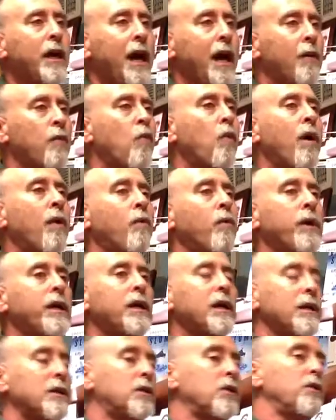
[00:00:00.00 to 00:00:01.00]
and what we
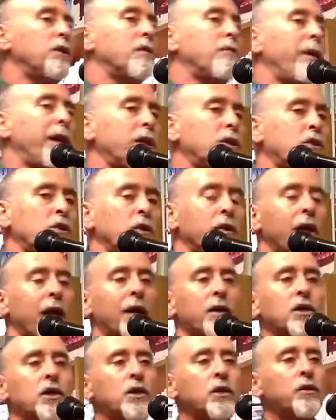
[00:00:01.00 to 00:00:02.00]
can do to make sure that our
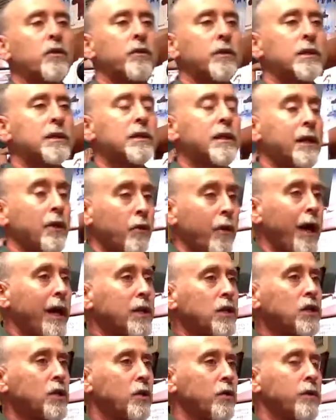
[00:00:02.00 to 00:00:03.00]
children's and
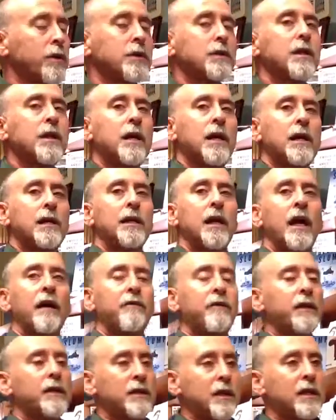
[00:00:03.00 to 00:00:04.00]
grandchildren's life
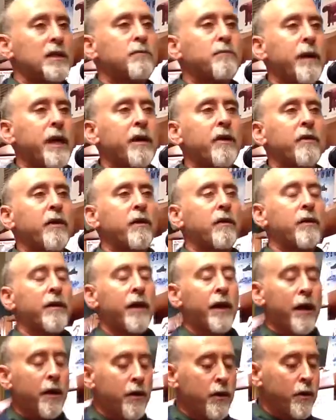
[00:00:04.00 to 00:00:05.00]
is better
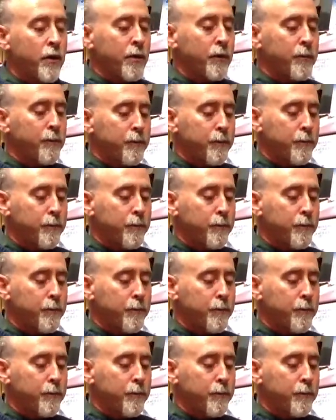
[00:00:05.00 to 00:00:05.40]
than our own.